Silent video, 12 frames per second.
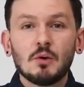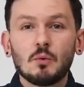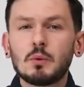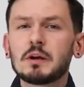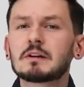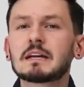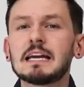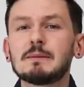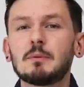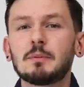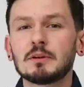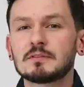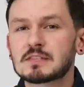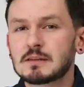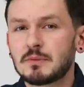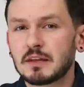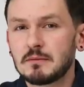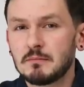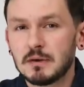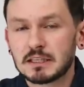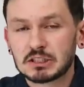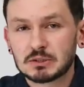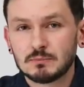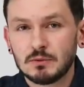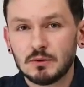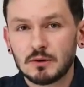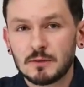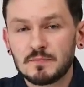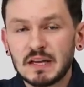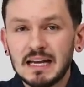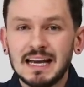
we're capable of something much more.